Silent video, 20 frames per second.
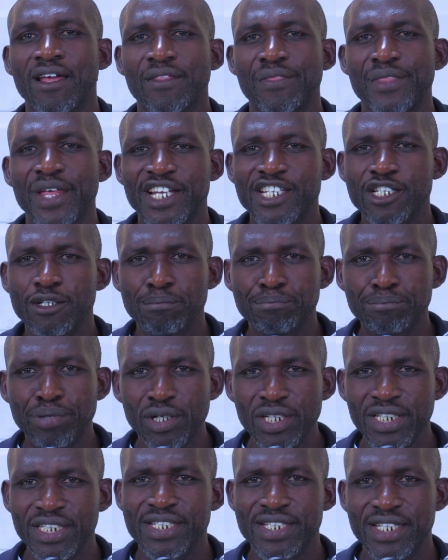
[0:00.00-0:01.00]
that
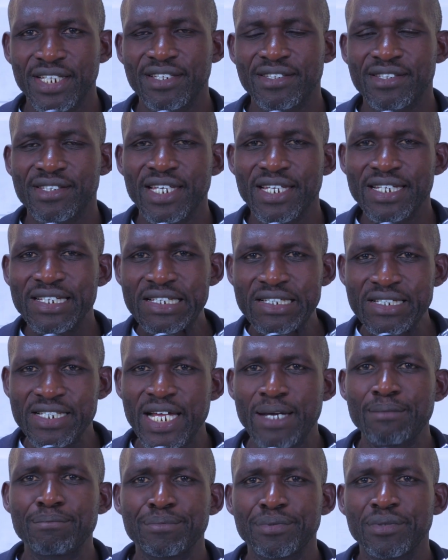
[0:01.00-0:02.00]
politics
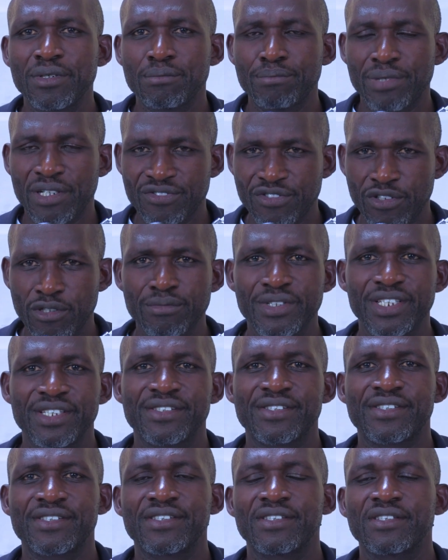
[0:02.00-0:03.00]
trump
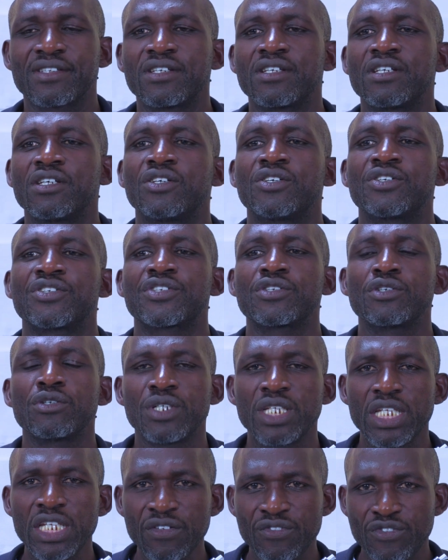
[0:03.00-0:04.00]
performance.
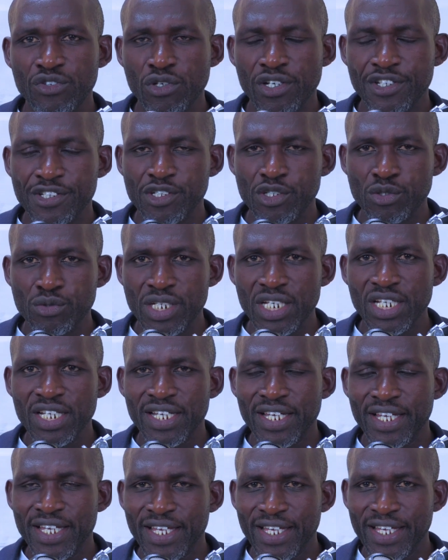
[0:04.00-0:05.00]
So if you are
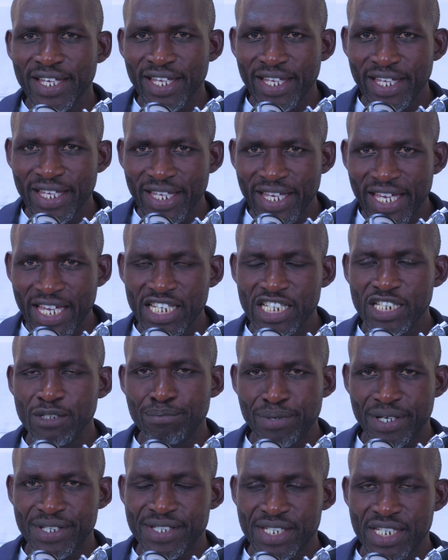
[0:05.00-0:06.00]
doing
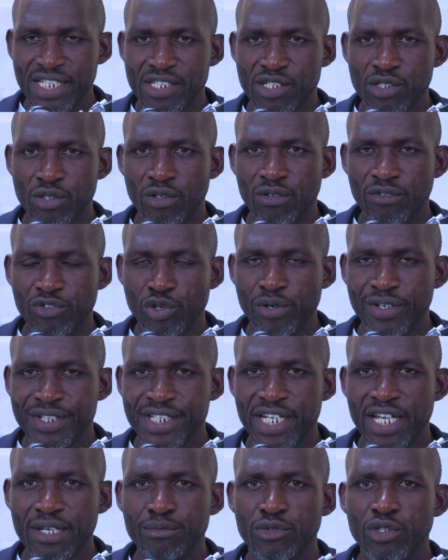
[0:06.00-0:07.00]
80% of your
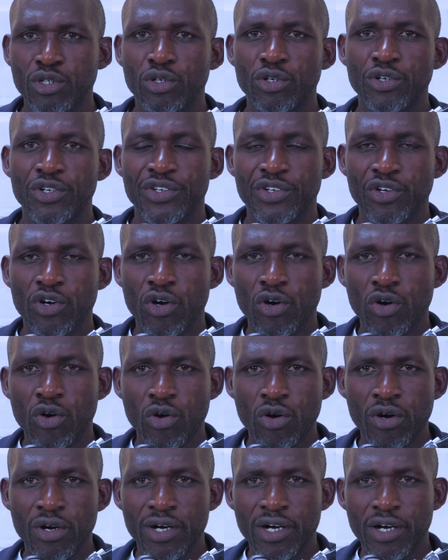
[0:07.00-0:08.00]
time on
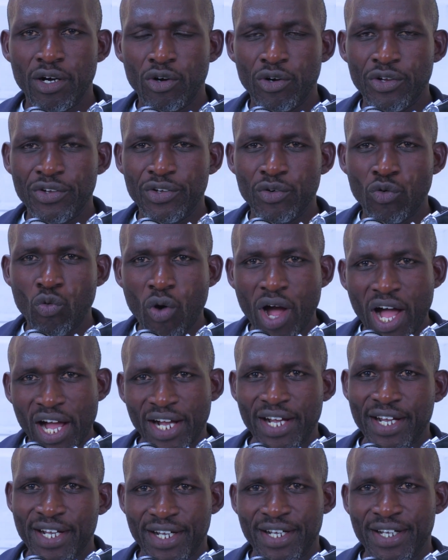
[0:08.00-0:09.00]

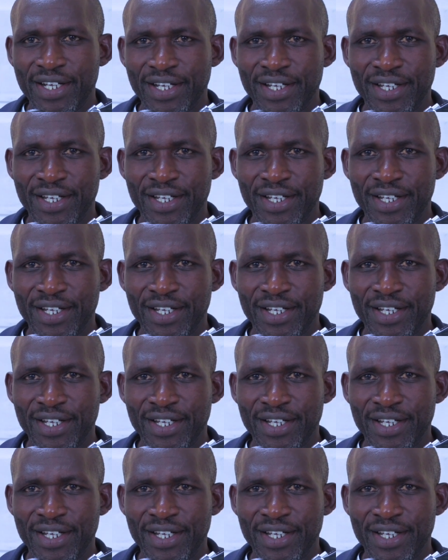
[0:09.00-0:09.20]
work,